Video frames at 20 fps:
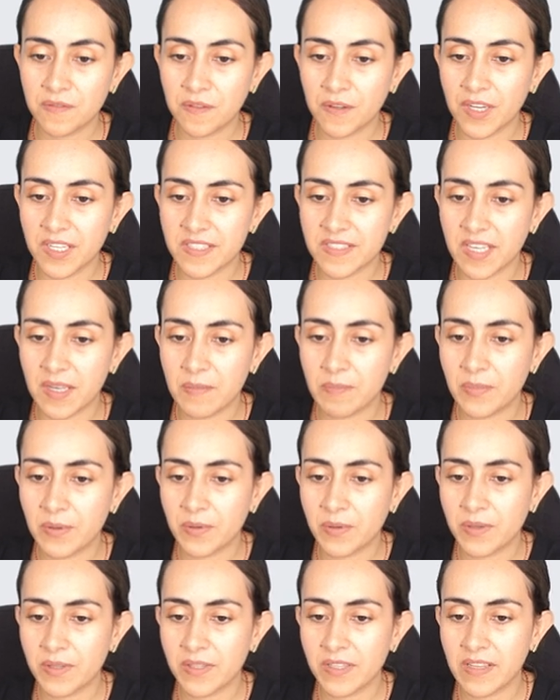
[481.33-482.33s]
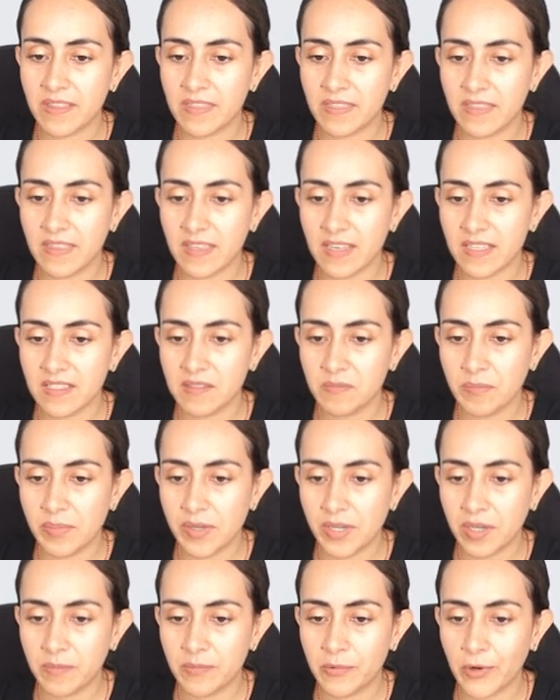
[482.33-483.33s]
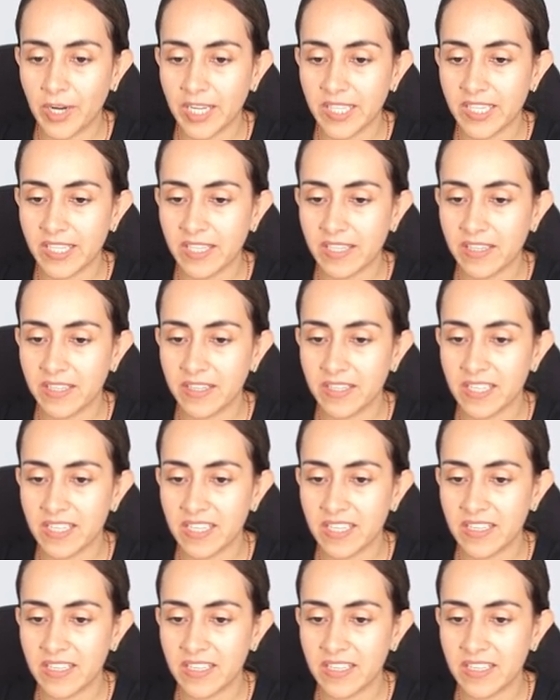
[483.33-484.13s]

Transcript: for example, this blob right here